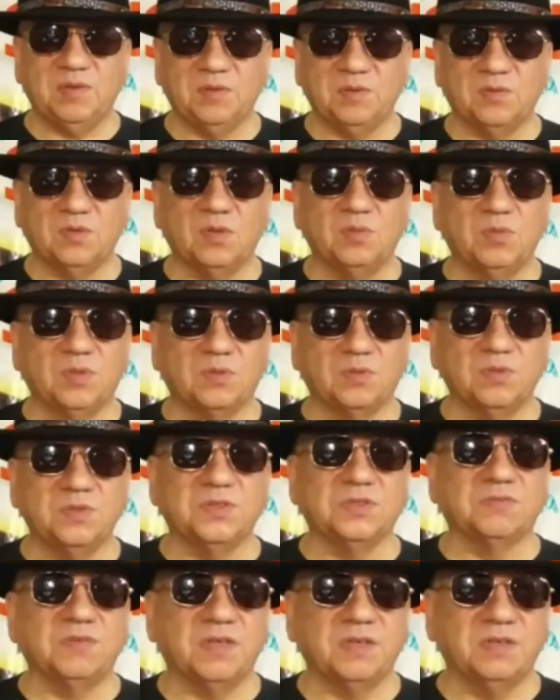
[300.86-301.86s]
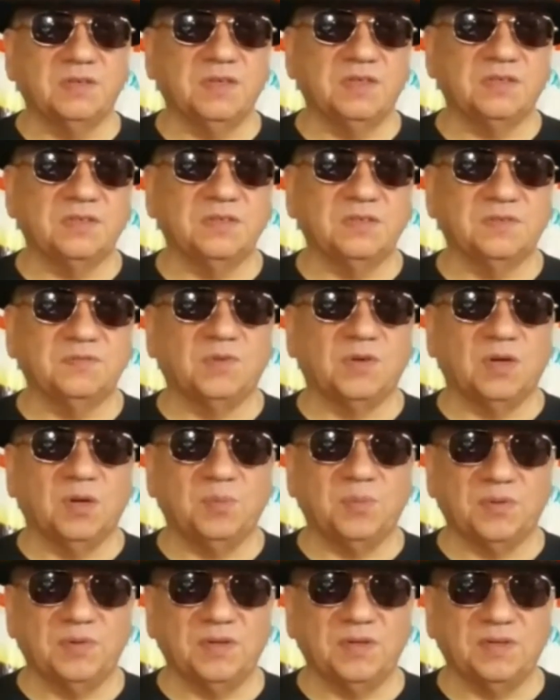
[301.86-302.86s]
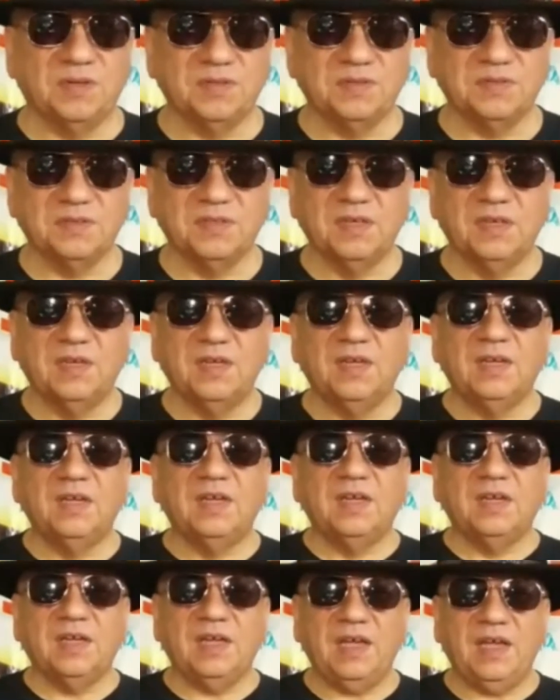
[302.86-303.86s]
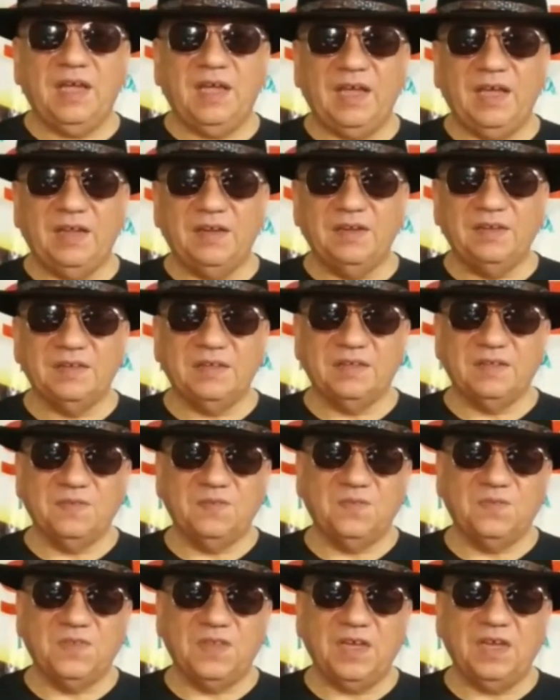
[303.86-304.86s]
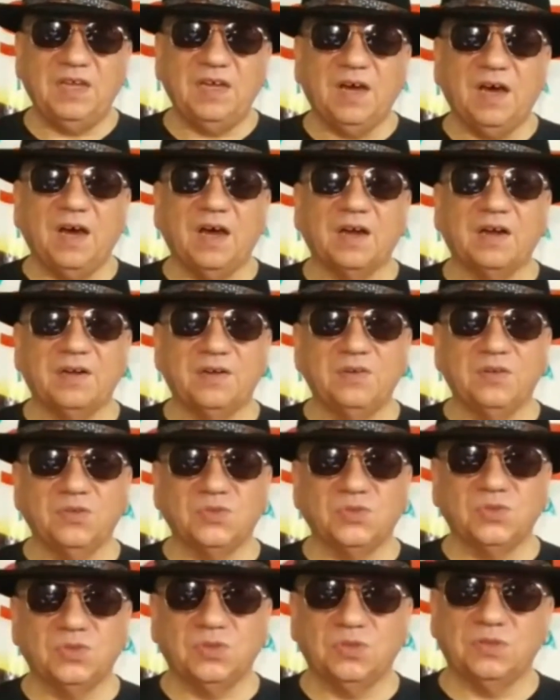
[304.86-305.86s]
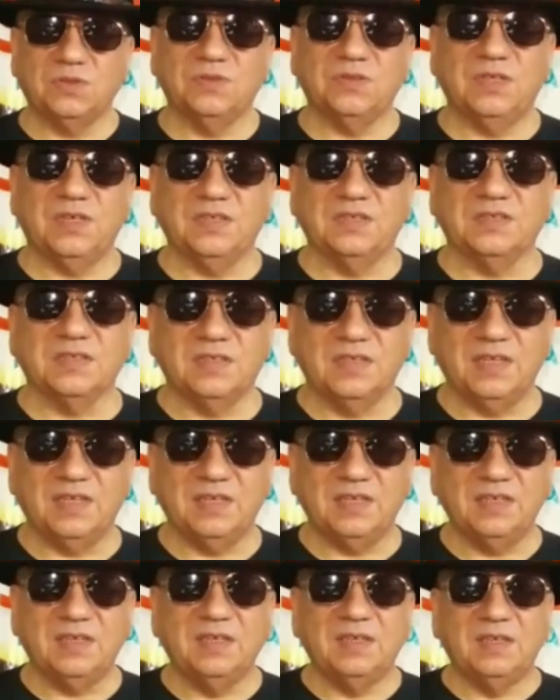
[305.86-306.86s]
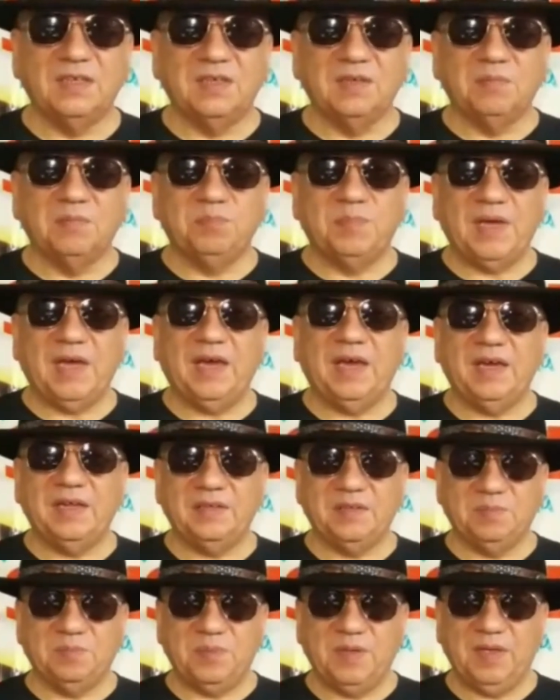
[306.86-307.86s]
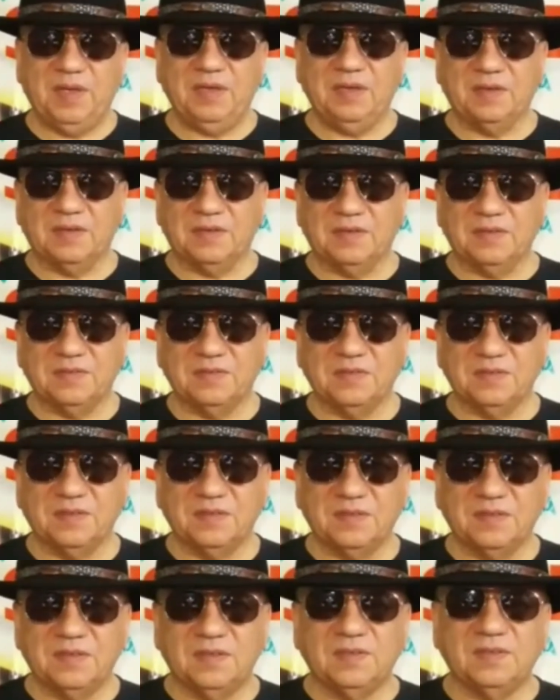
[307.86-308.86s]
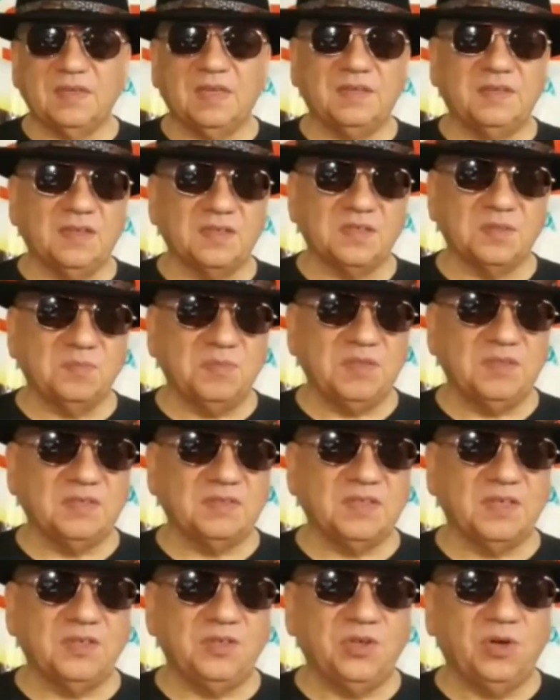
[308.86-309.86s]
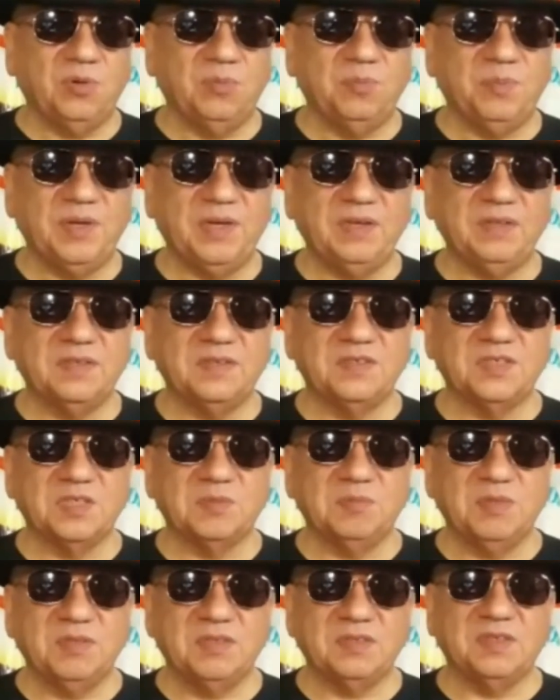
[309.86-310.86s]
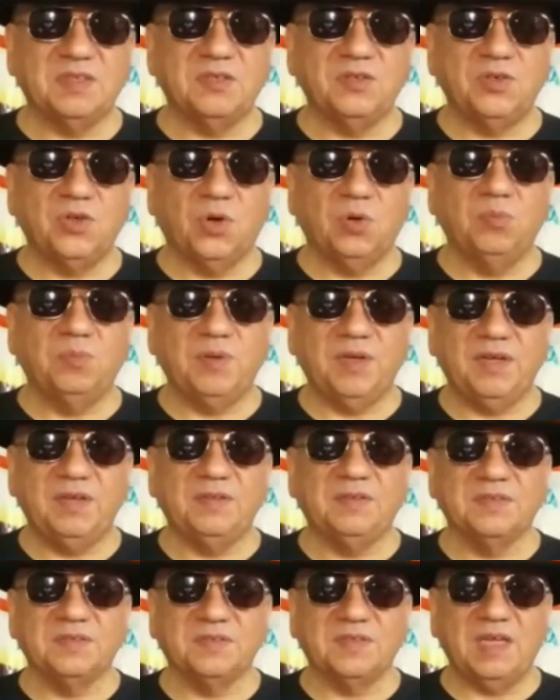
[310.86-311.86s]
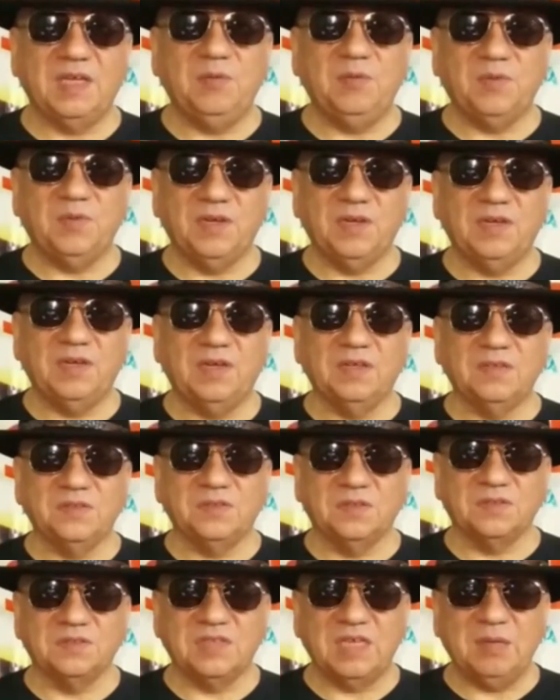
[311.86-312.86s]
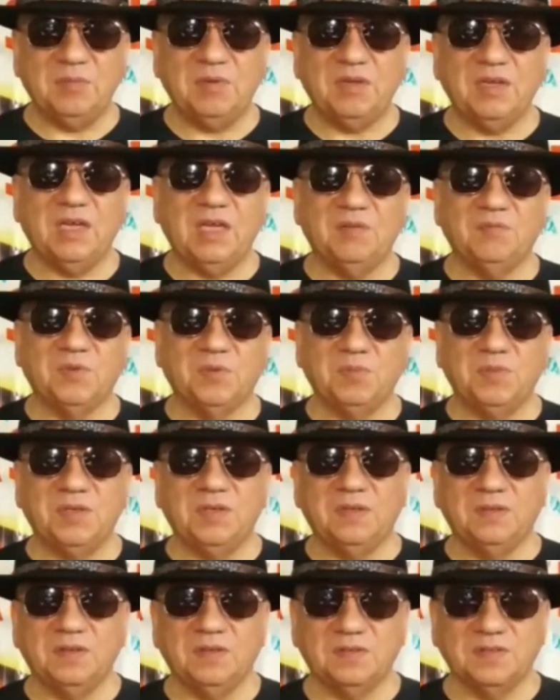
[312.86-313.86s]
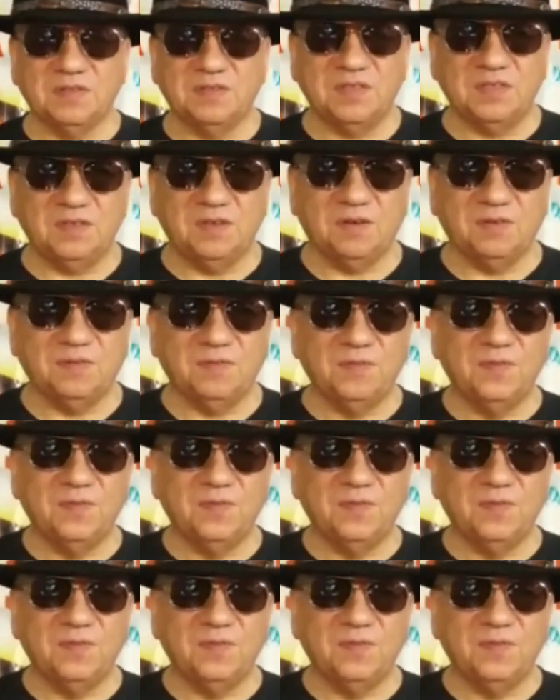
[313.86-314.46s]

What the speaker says: Control Board rules and regulations for operators, and they are notoriously bad payers. That doesn't mean that they don't pay, that just means that they don't pay the same way as the same game would be in the casino.